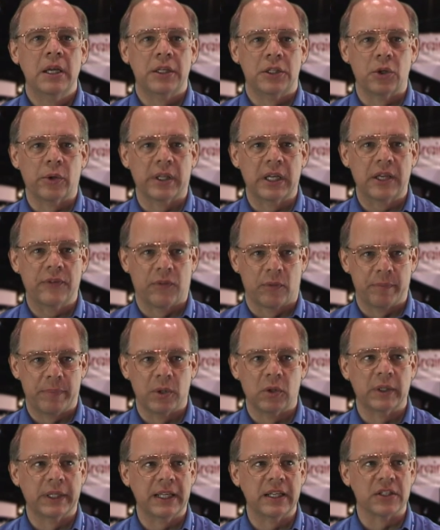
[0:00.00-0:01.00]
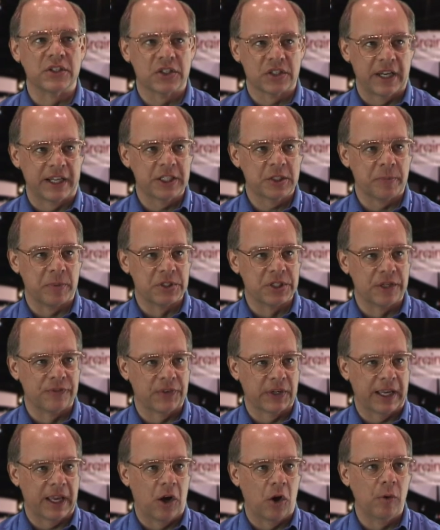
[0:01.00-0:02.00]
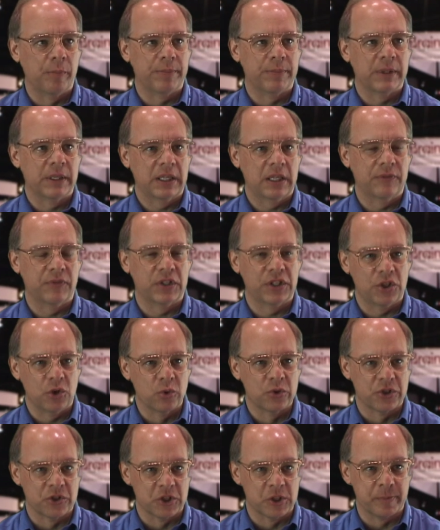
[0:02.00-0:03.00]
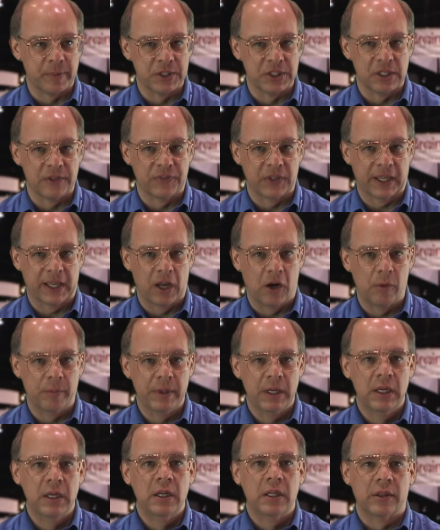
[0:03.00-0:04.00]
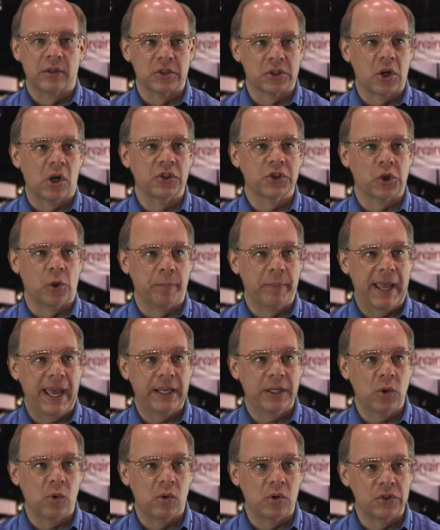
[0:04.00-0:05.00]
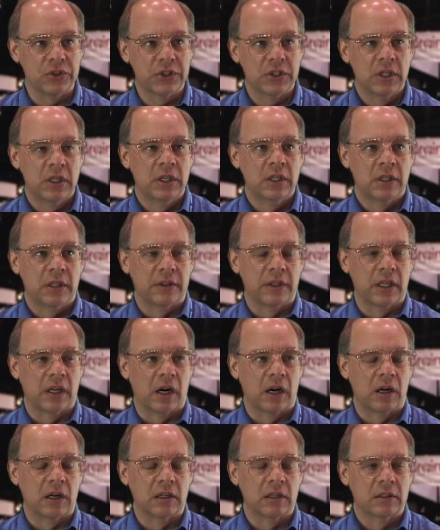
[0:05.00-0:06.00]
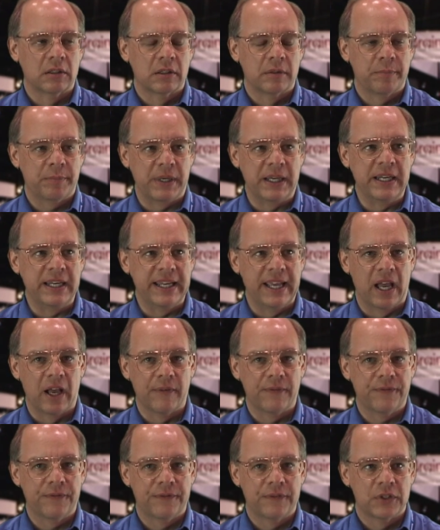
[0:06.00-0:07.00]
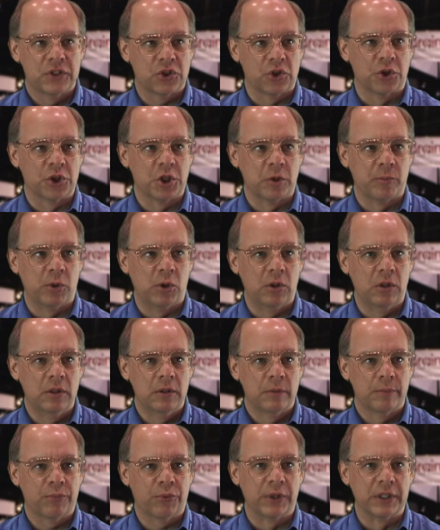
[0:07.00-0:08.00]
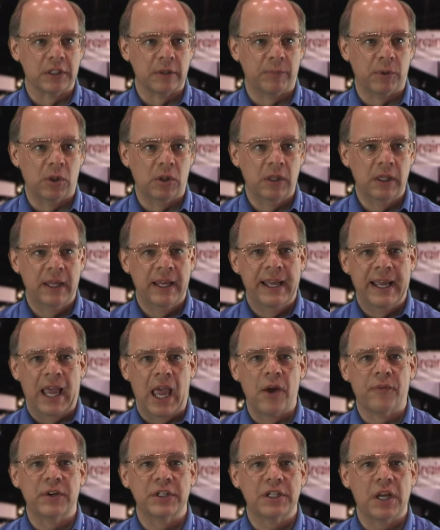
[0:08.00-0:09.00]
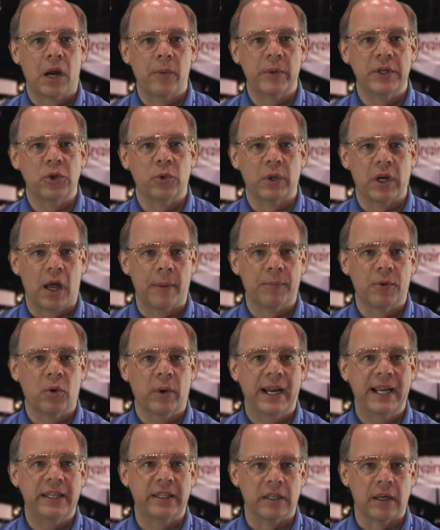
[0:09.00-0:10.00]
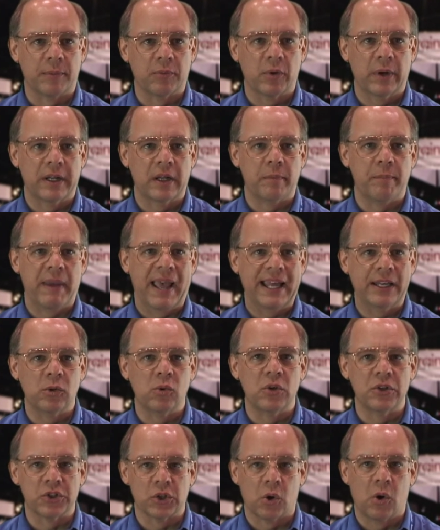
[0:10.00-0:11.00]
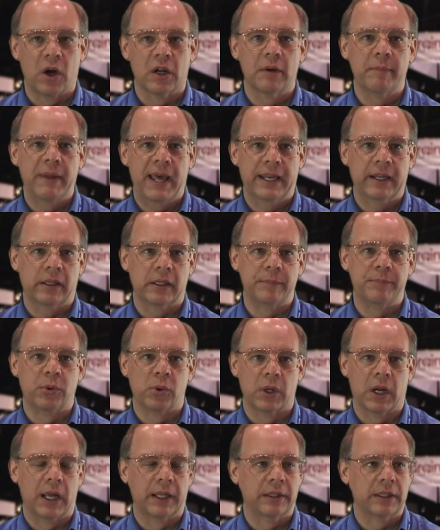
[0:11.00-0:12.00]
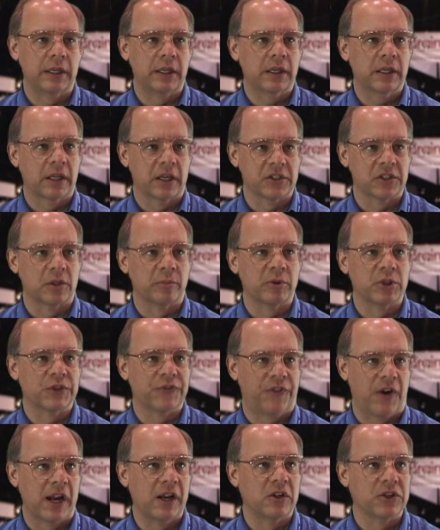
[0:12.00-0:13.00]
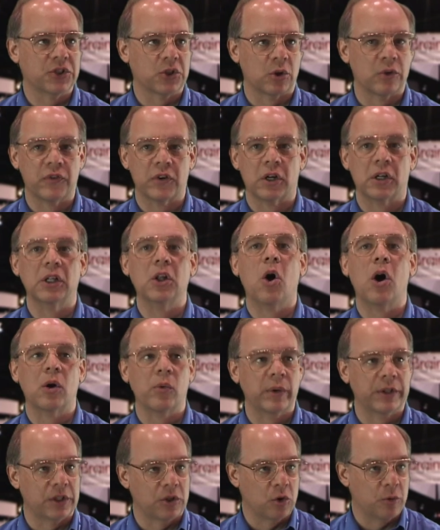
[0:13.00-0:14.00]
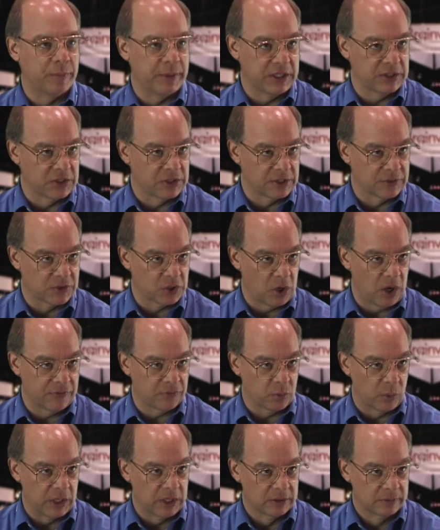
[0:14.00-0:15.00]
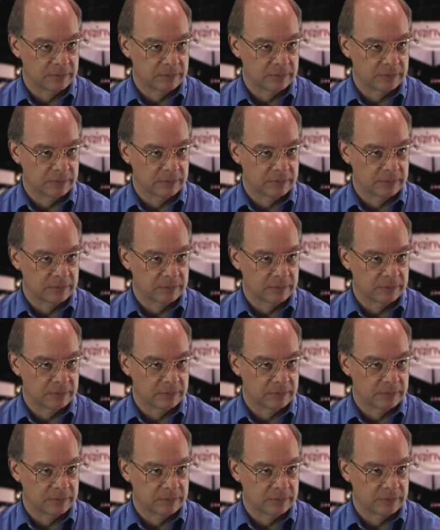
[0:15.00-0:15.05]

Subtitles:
You can even build in site-specific help, even user-specific help. There's also manuals that are PDF, searchable, printable. Every time we do an upgrade, the upgraded manuals are automatically put on the customer's file server along with the new pieces of software.